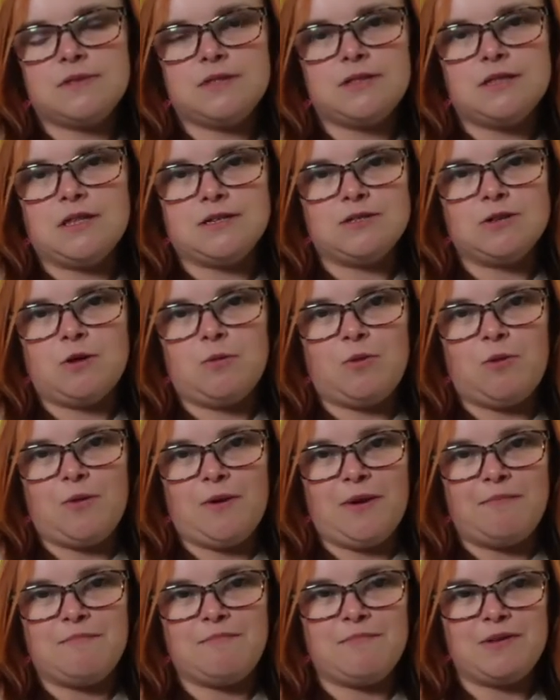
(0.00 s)
there's no
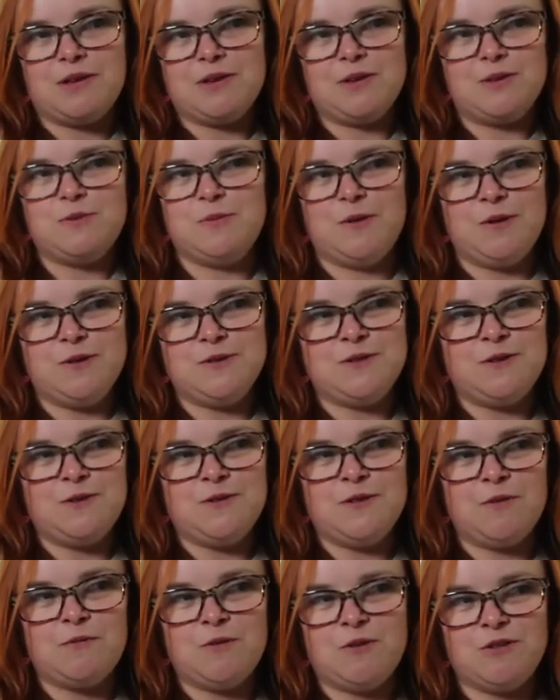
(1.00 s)
point because most of you
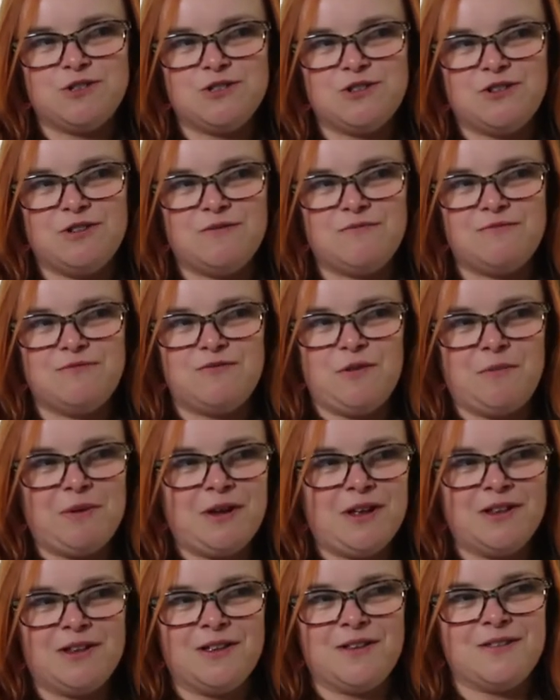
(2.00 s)
that watch are from
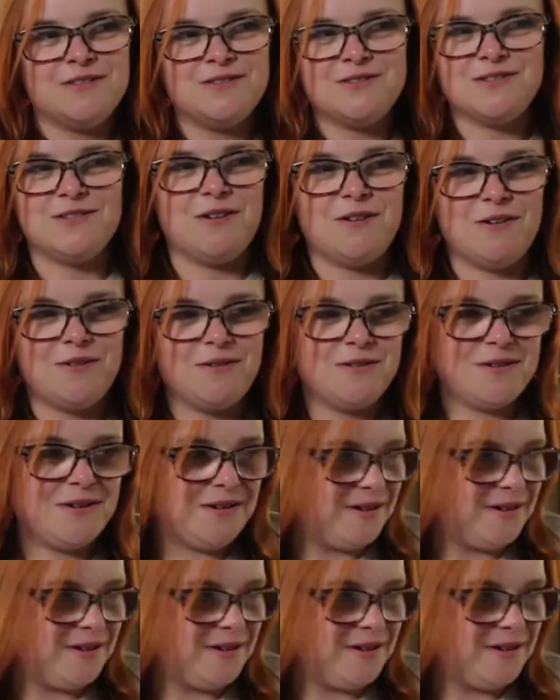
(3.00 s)
England, so